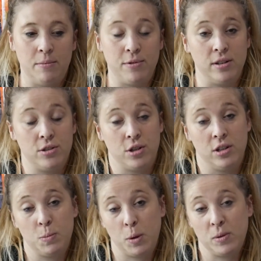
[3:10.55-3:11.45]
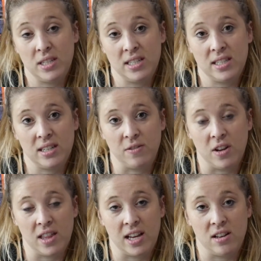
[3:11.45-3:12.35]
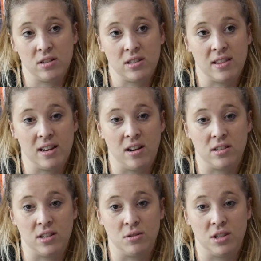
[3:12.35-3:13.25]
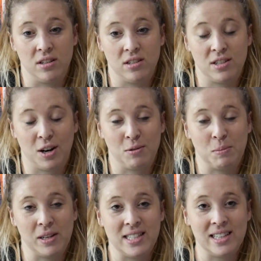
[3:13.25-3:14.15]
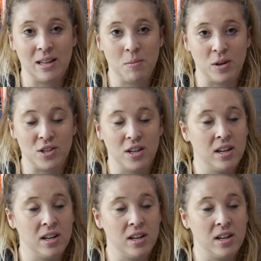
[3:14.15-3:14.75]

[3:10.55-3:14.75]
for insurance purposes, if nothing else, and then also to start replacing them, which,